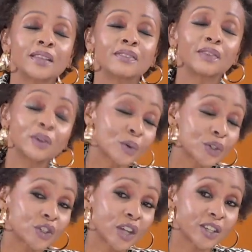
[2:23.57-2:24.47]
Then there
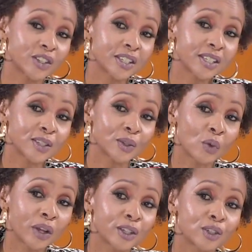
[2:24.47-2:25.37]
was Changes season
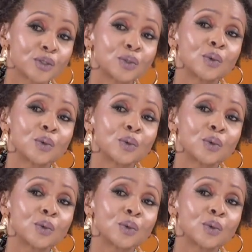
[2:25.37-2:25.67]
one and two.